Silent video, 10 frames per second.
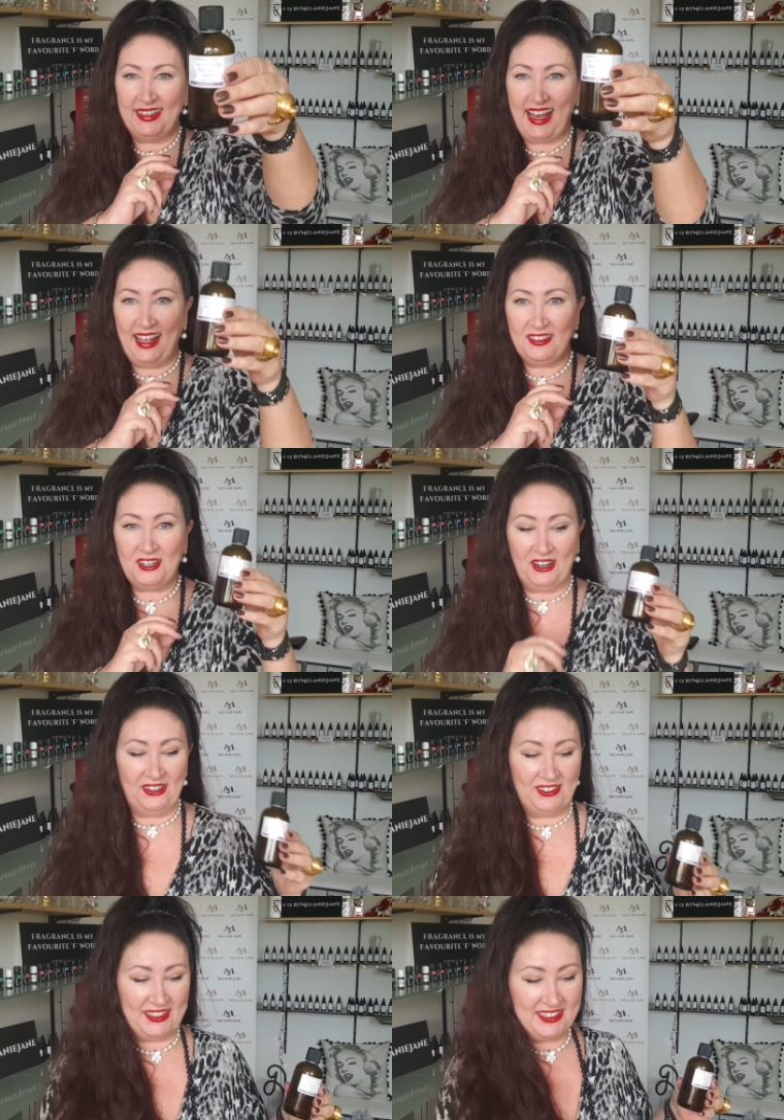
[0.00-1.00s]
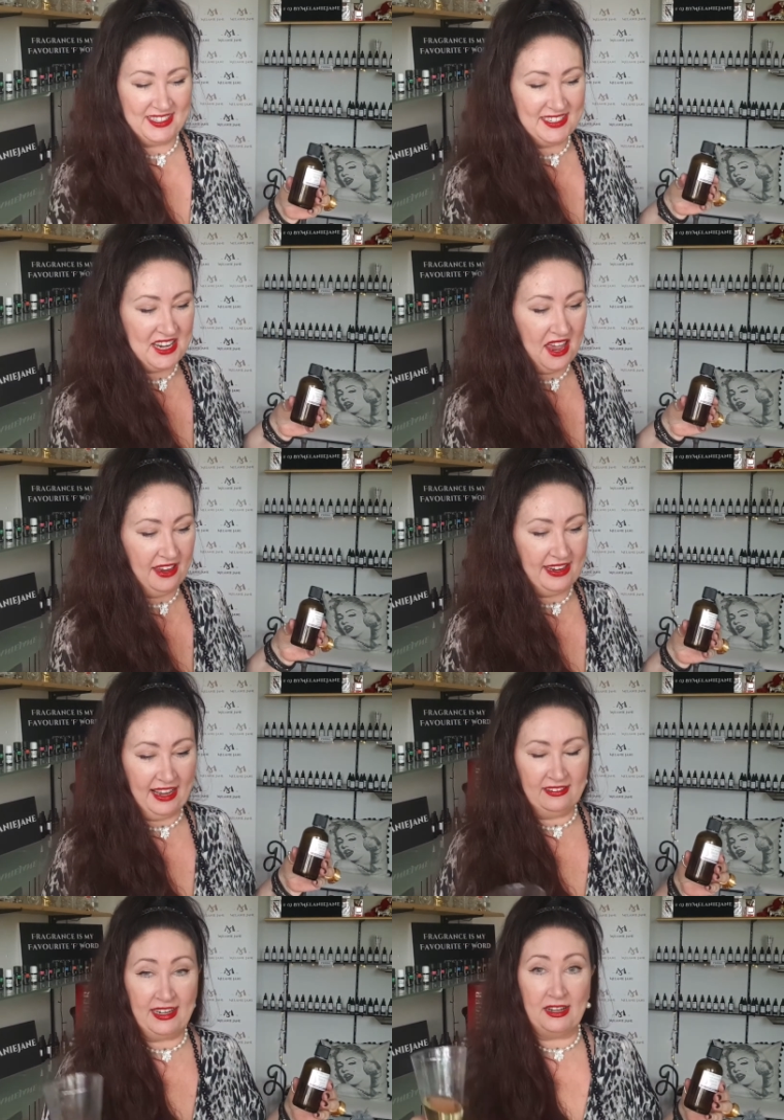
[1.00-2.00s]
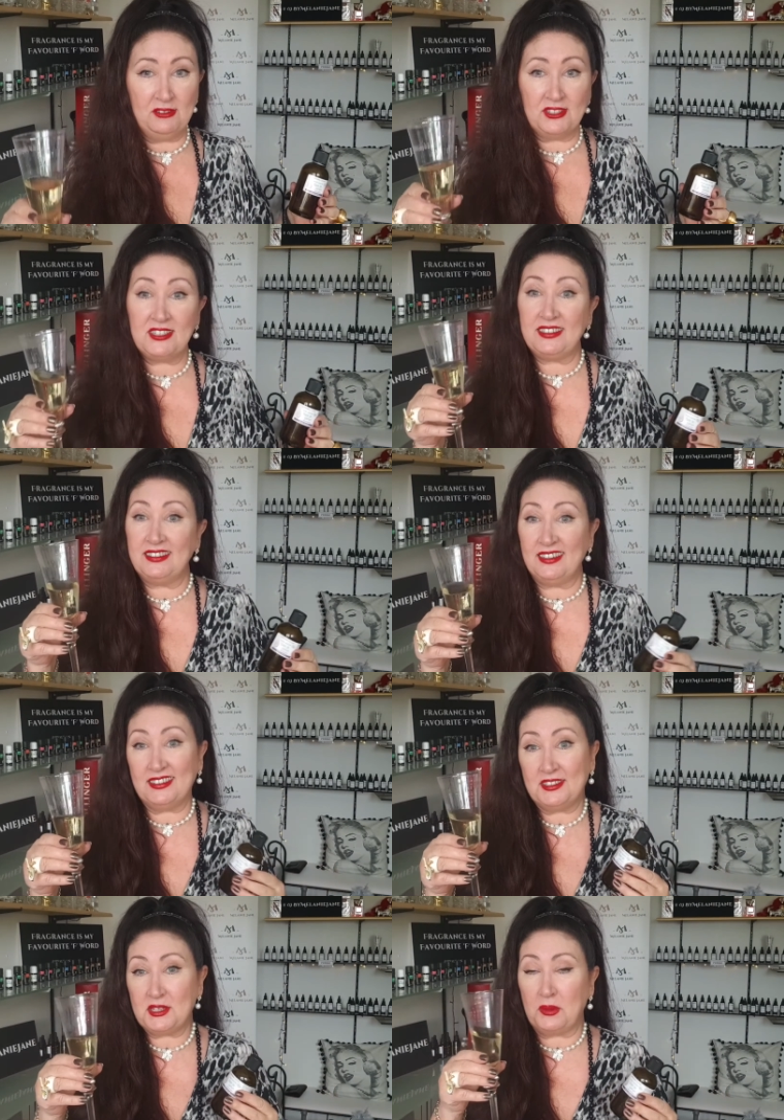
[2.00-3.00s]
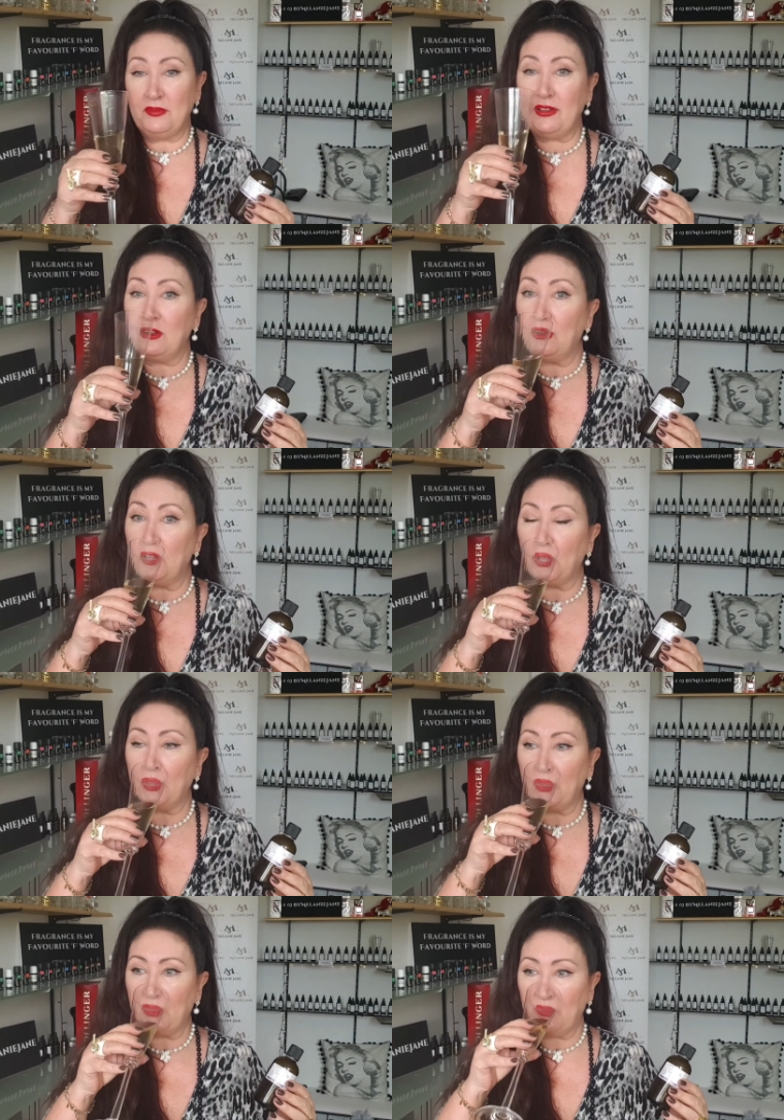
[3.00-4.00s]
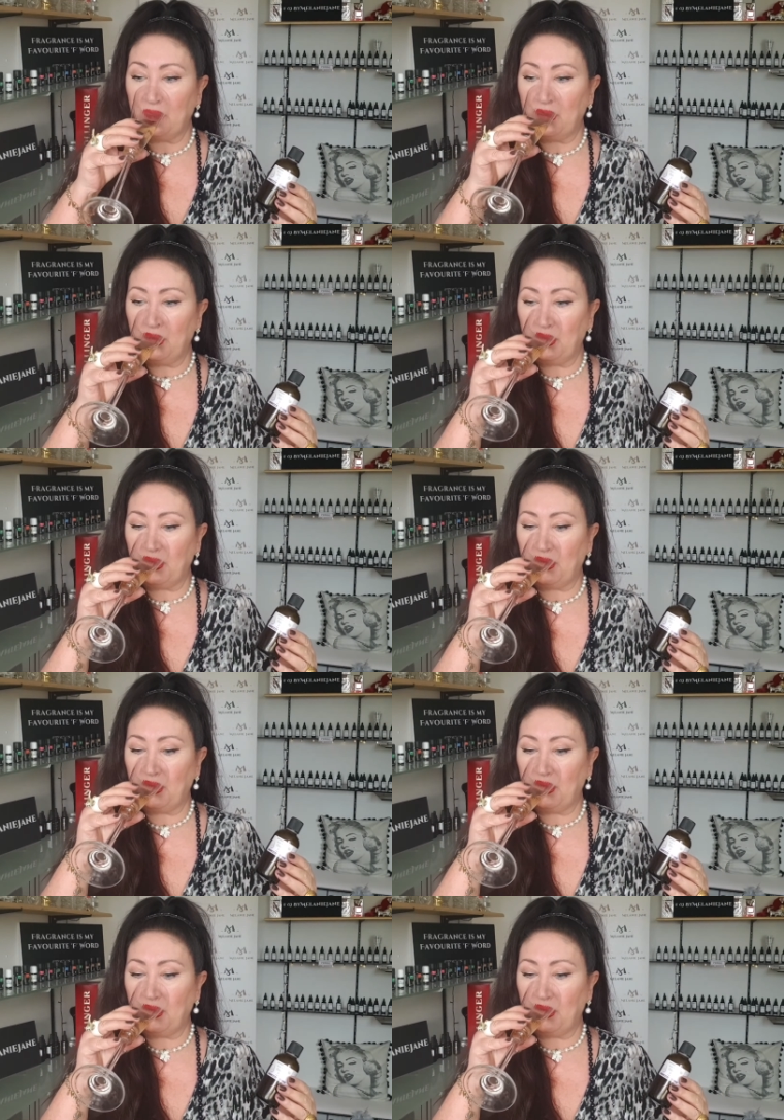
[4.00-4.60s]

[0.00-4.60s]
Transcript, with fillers: alcohol today. And now on to the other type of alcohol. Hmm.